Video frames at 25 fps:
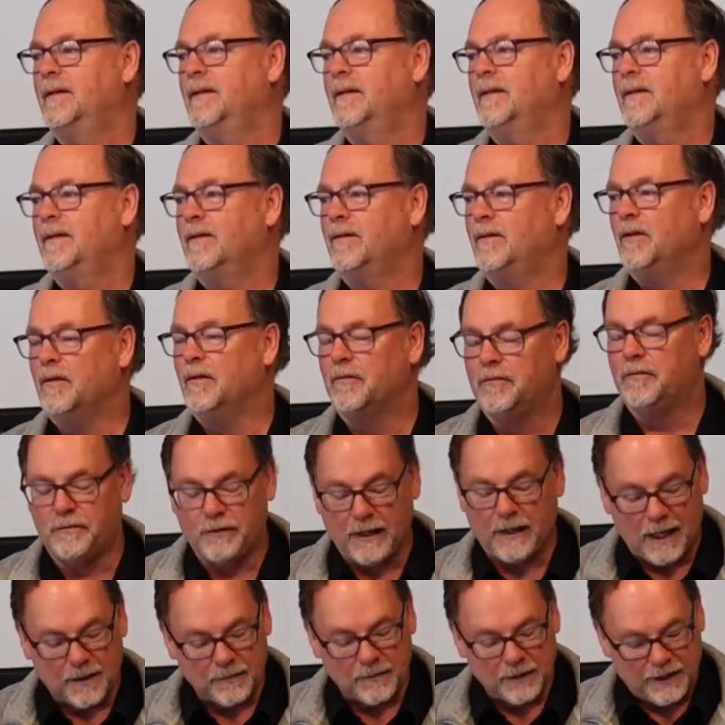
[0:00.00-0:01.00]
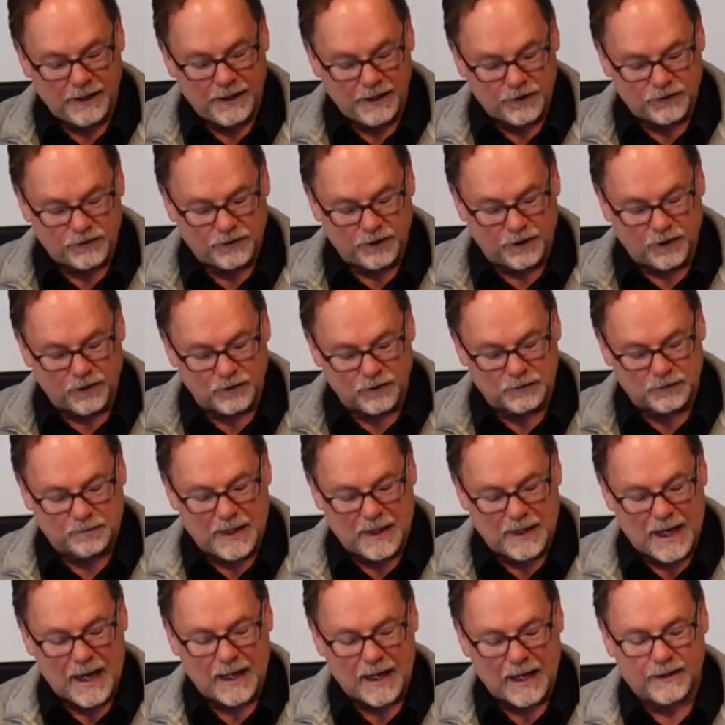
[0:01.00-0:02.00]
Their family history goes
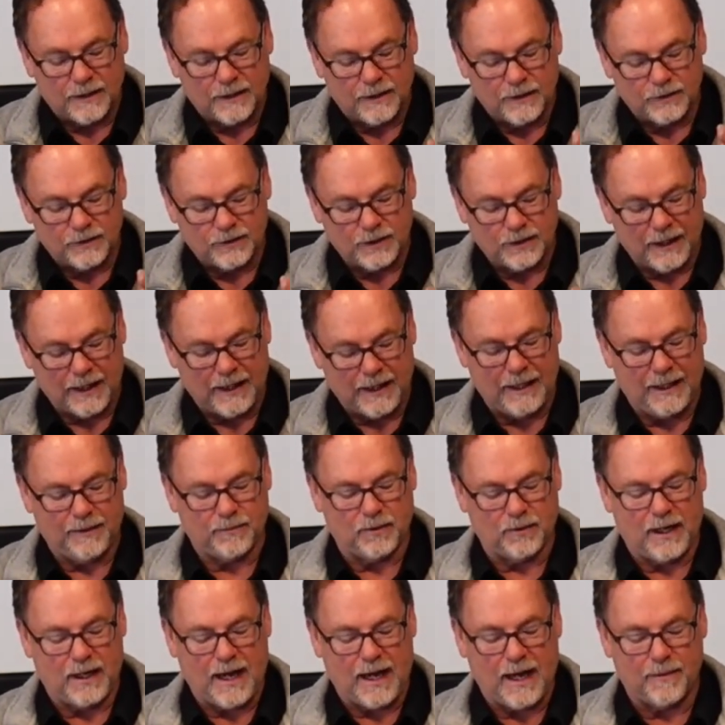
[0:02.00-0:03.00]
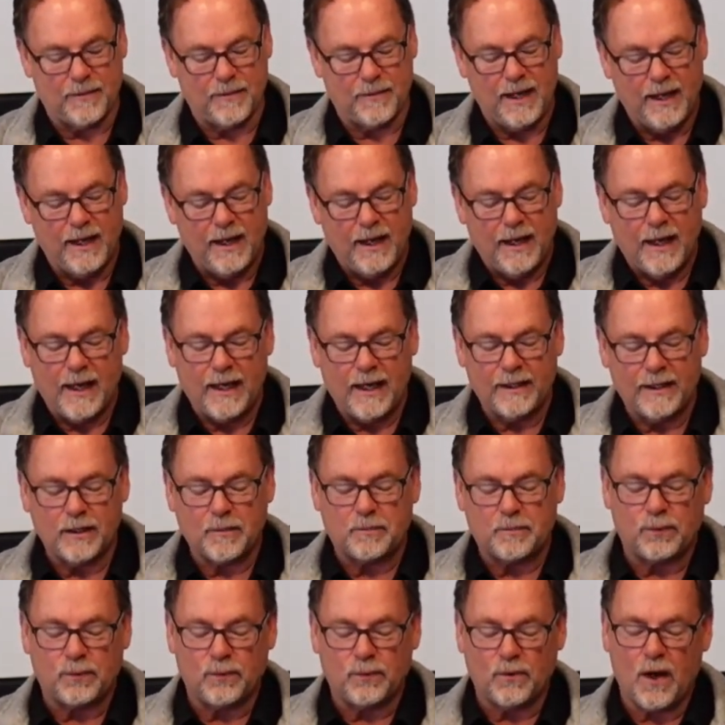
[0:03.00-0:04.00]
back to Abraham and the
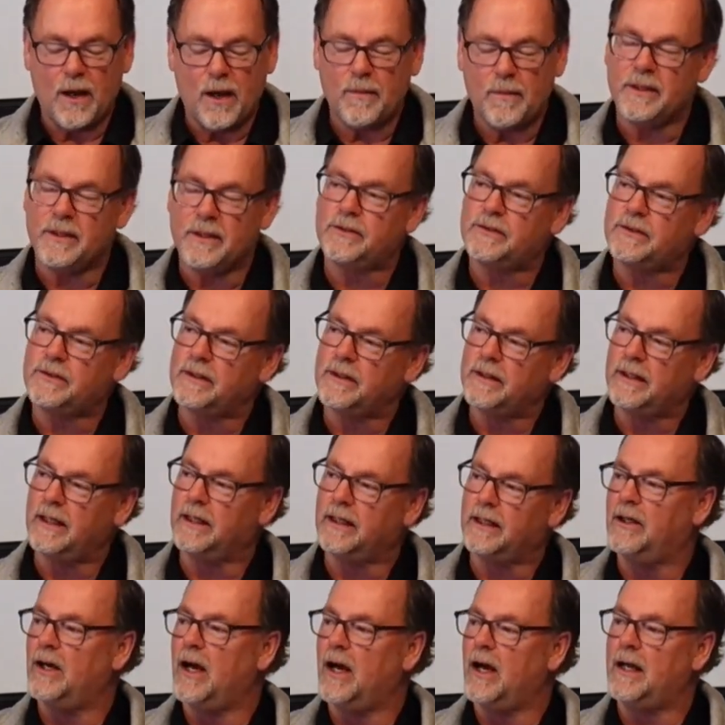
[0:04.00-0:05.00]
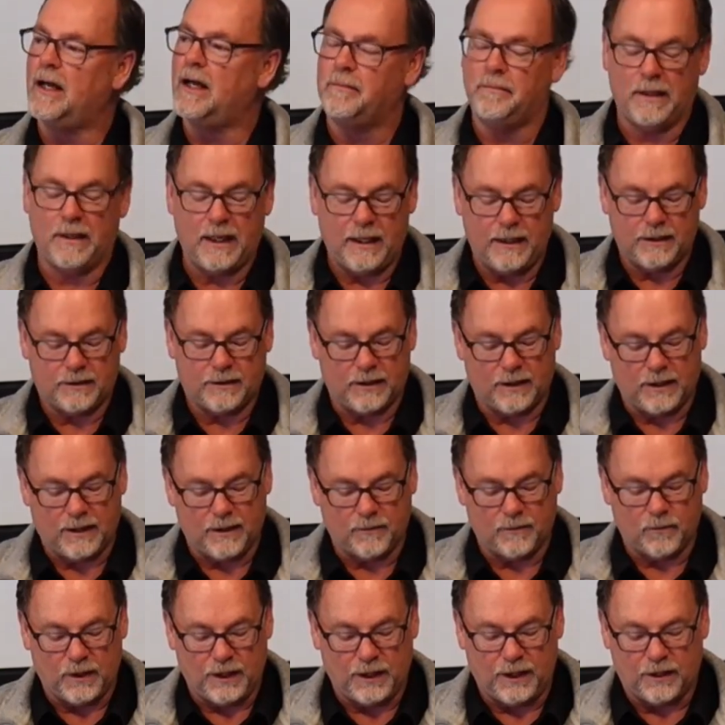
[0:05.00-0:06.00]
promise that God made to him
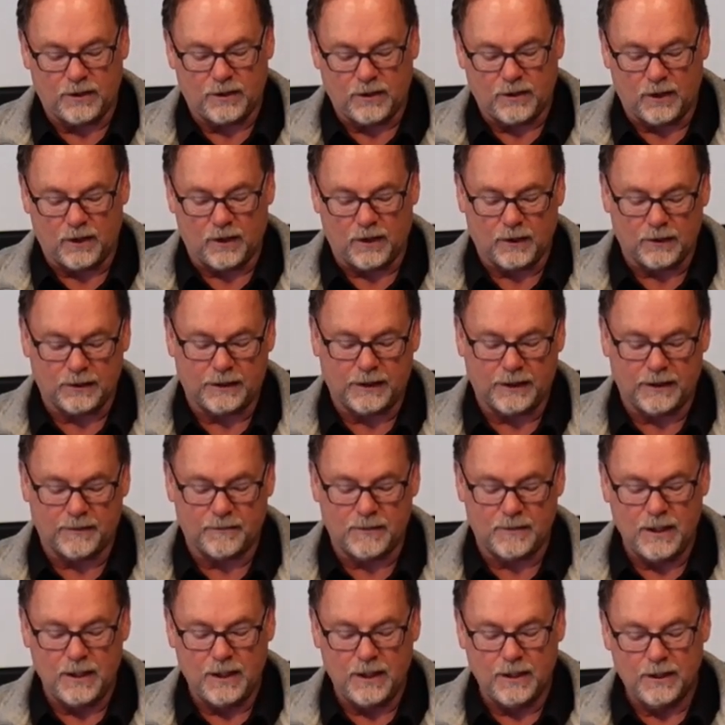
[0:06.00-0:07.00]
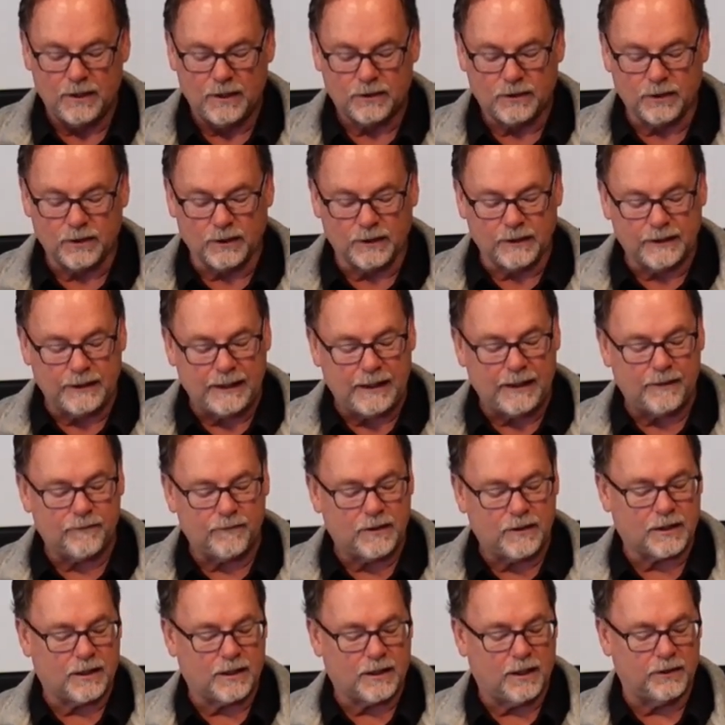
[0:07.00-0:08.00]
when he called him to leave
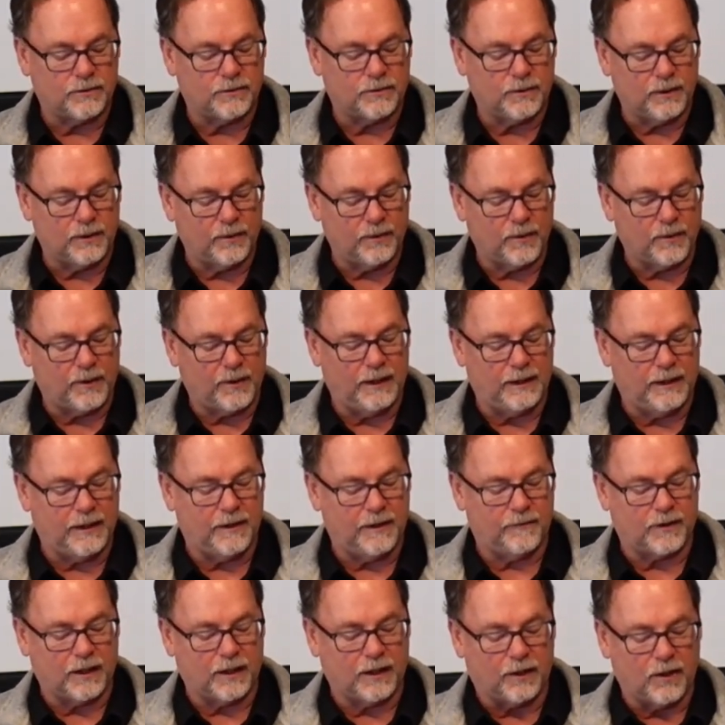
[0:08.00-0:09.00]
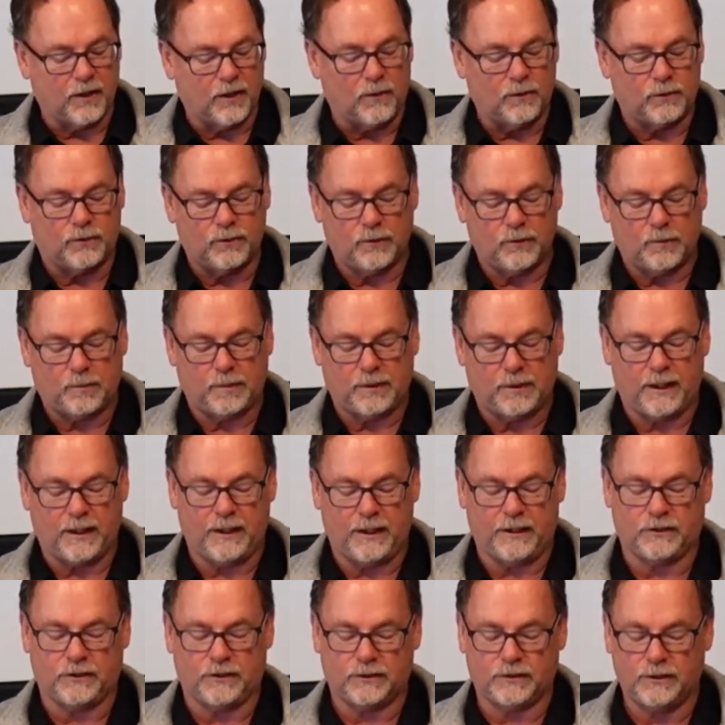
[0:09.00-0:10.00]
the country where he lived and go to a
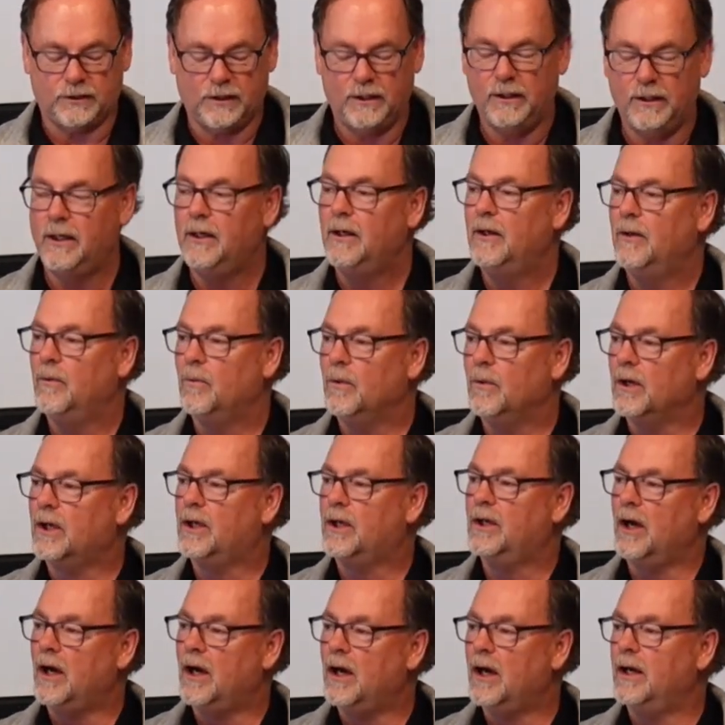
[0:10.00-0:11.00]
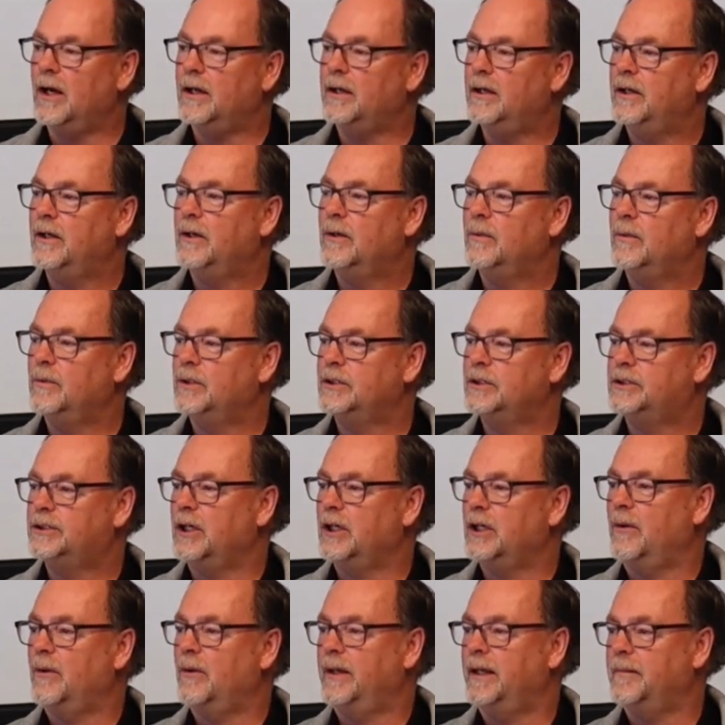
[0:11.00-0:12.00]
place where God would
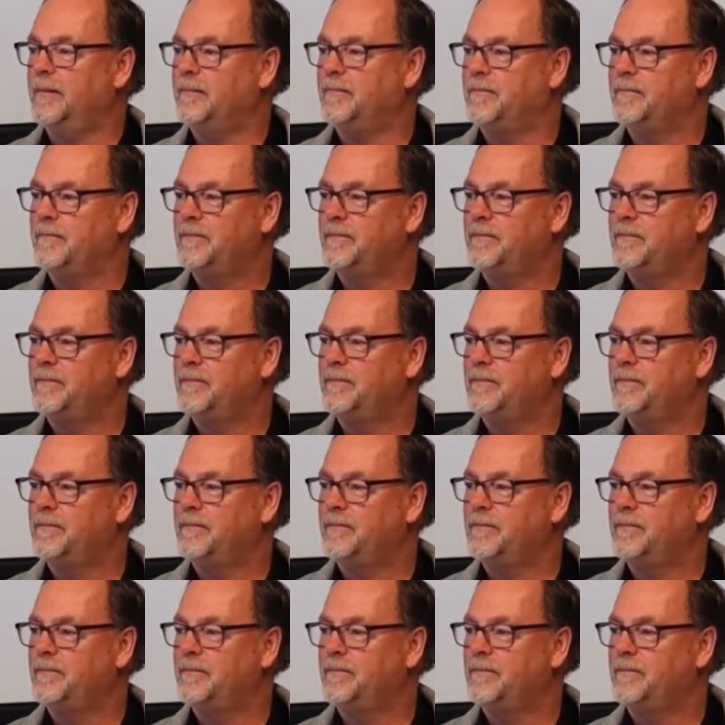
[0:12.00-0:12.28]
show him.